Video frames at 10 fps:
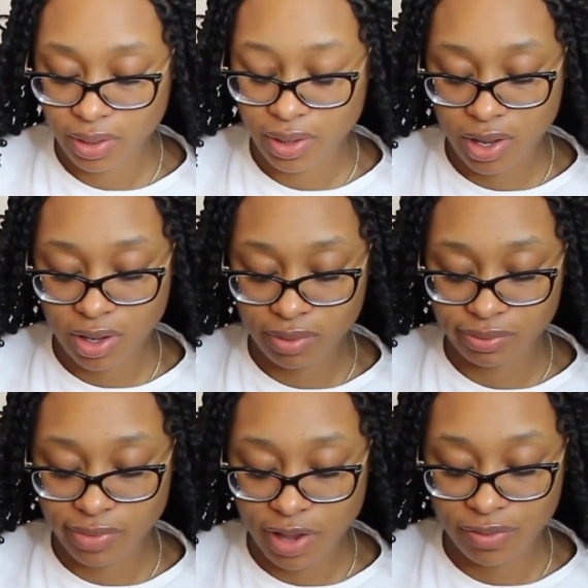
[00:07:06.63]

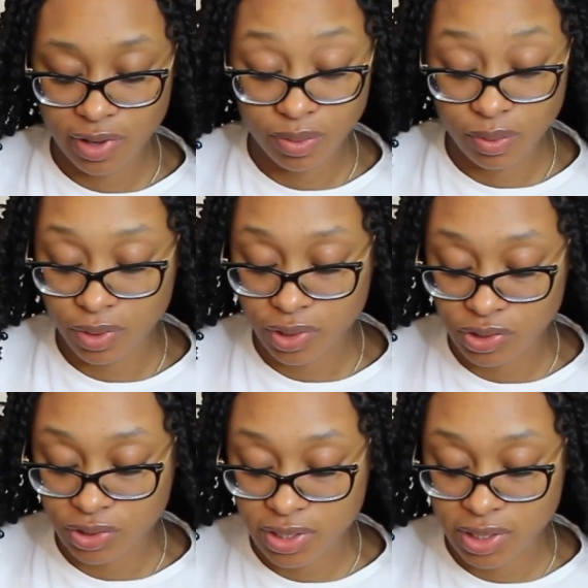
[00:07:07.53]
I've never worn this
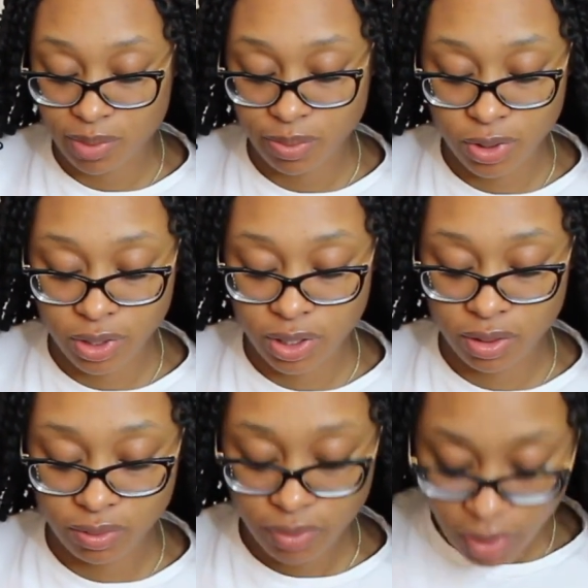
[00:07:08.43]
dress, and I bought
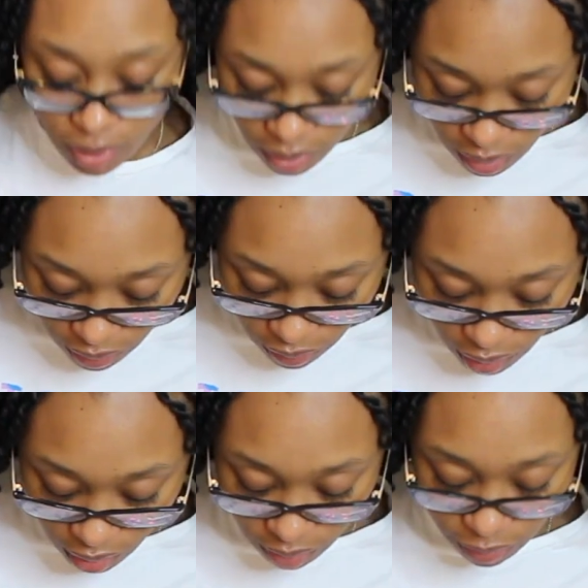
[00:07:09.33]
it
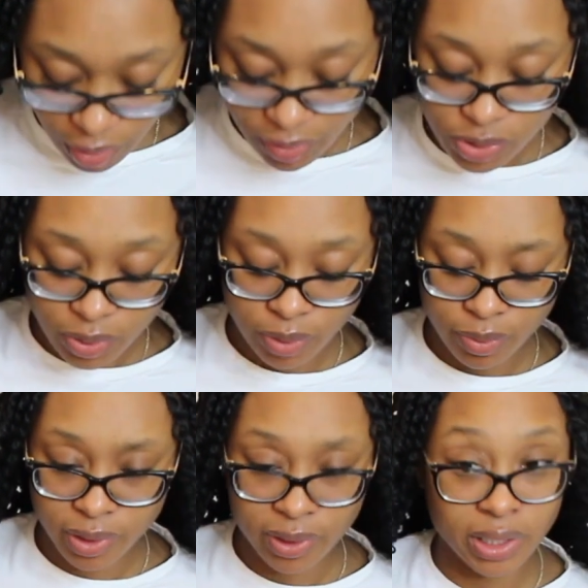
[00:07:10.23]
from Forever
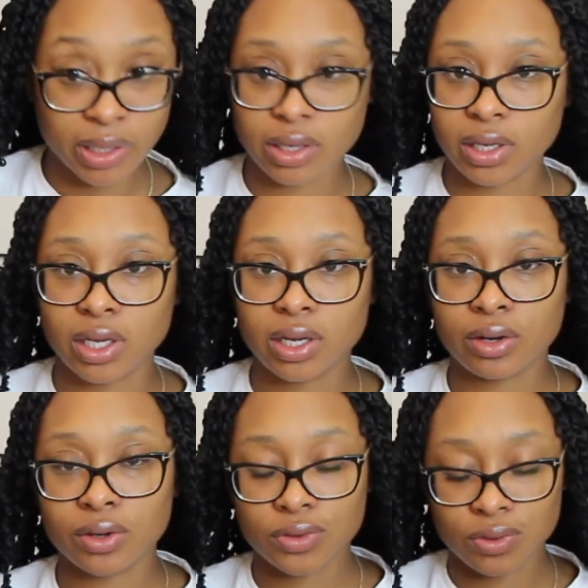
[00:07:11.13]
21 like a
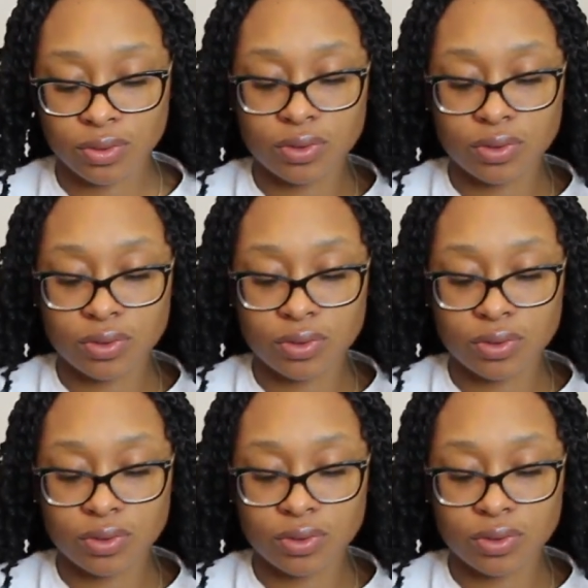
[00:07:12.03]
year or 2